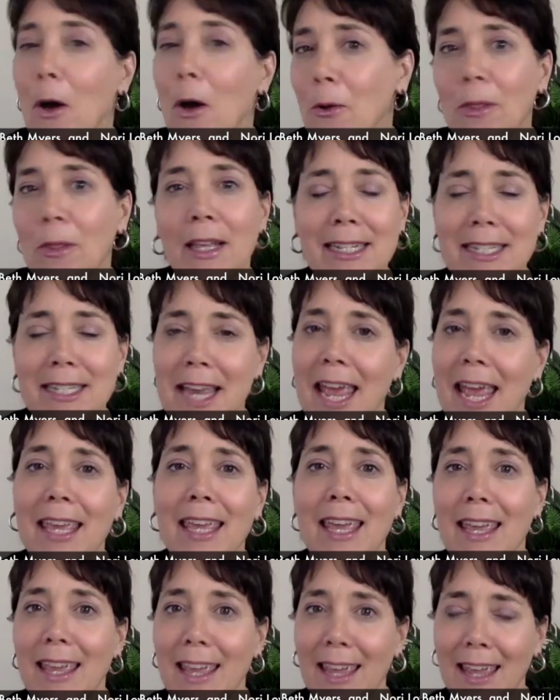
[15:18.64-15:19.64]
only
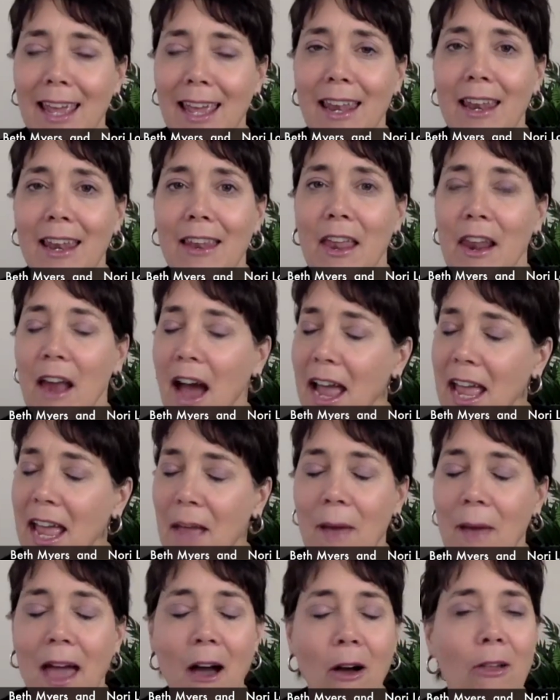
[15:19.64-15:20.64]
taking in that I am
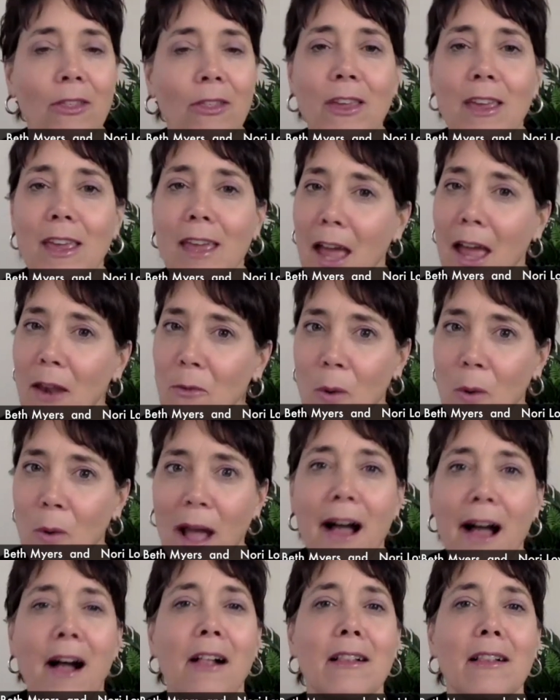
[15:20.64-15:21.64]
healthy and
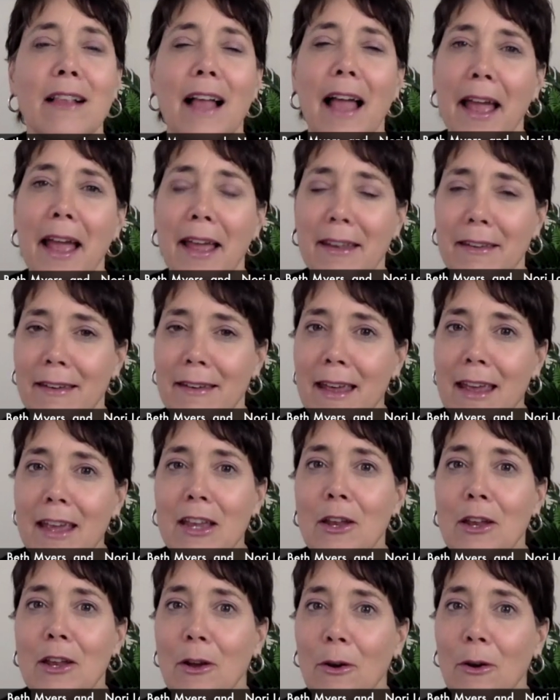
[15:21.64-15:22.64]
well. And
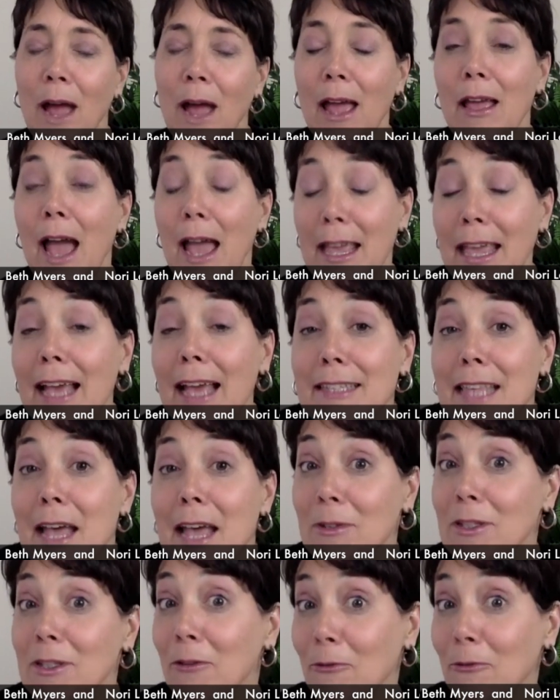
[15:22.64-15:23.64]
I guess that
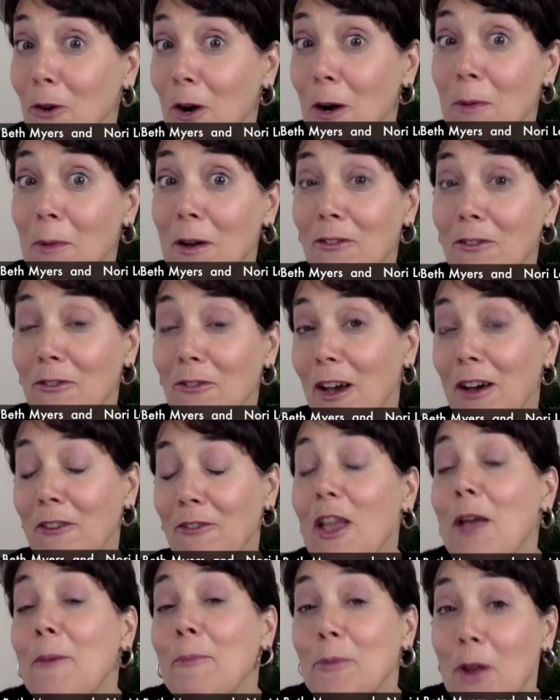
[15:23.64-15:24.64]
was a form of
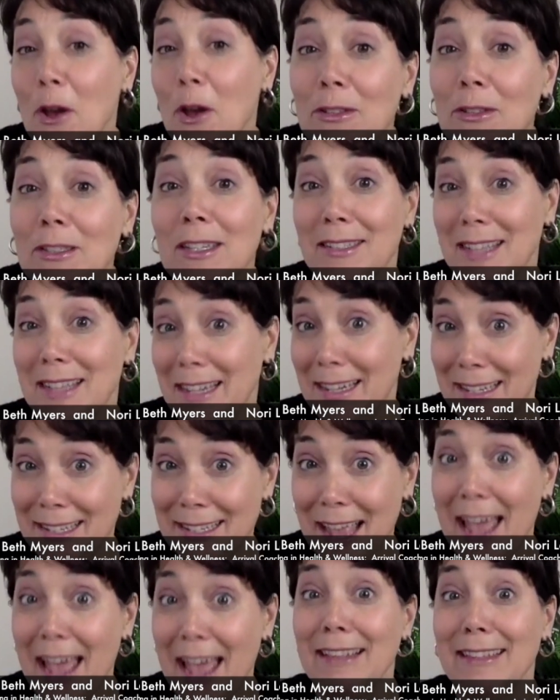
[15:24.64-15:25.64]
hypnosis in a
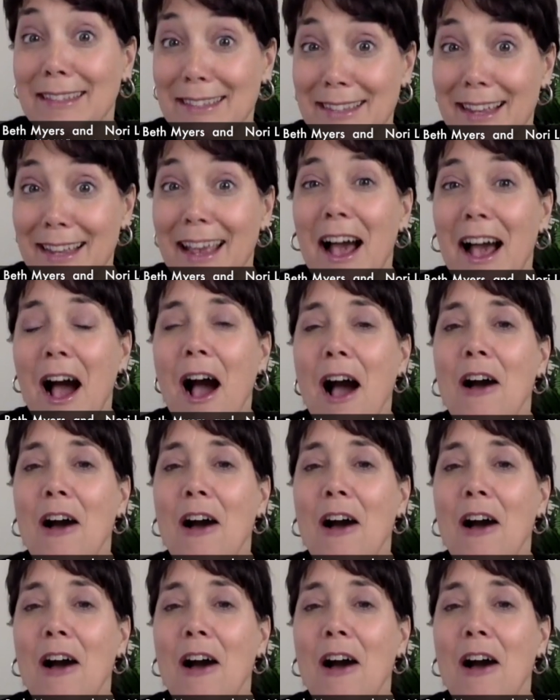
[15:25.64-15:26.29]
sense, of